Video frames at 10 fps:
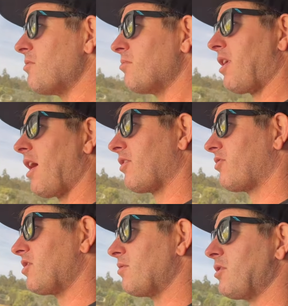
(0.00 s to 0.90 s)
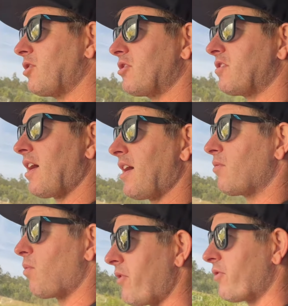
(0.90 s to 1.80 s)
Yeah, it's gonna be a good day.
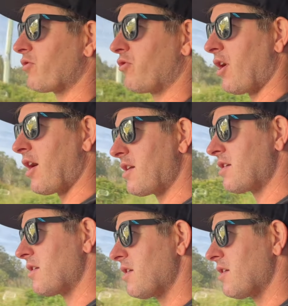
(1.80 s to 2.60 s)
Weather's great.